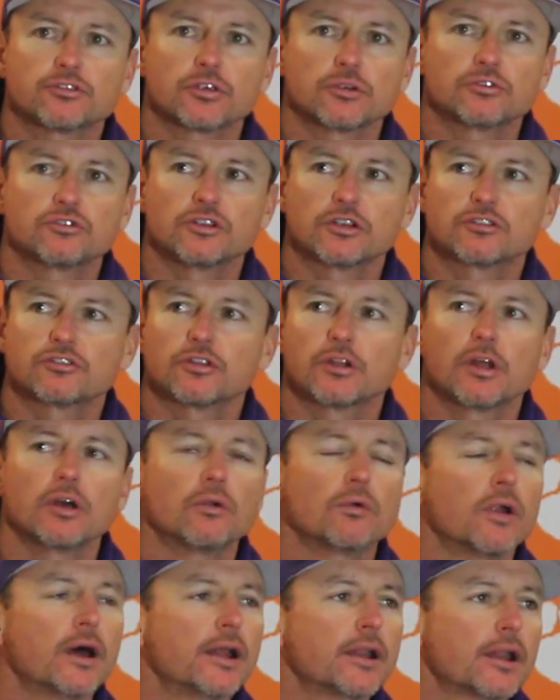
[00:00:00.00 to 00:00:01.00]
So
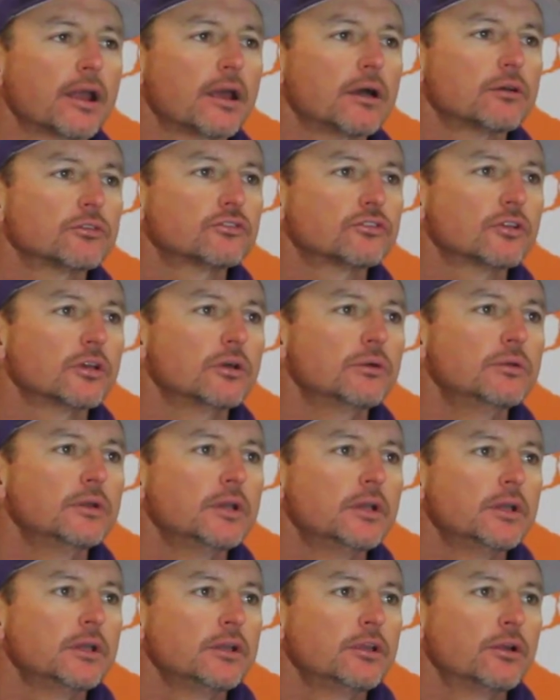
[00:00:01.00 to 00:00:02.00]
6-0 right now. So
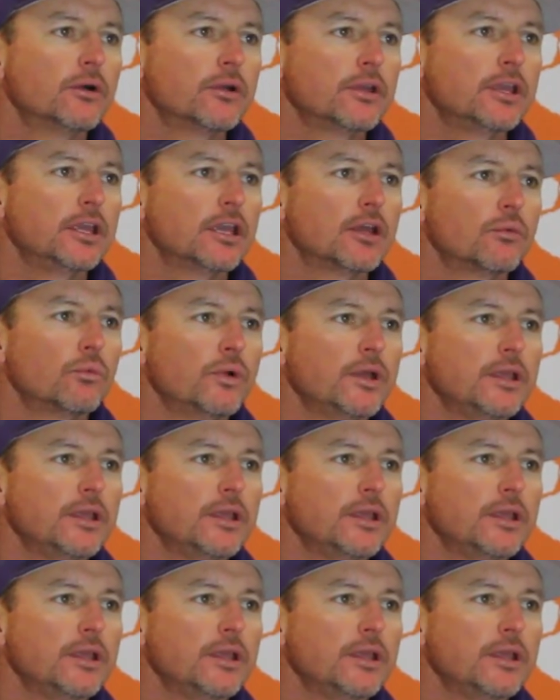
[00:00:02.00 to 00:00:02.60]
again,